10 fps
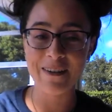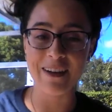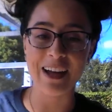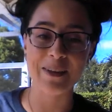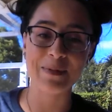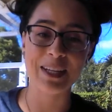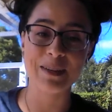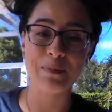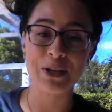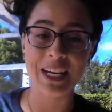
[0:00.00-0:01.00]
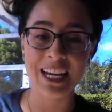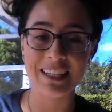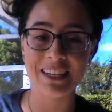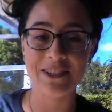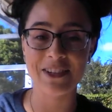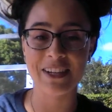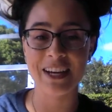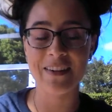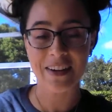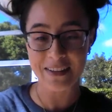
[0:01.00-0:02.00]
I'm a pre-K teacher here
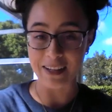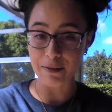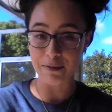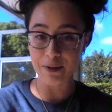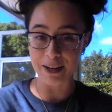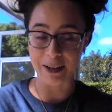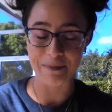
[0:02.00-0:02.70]
in South Florida.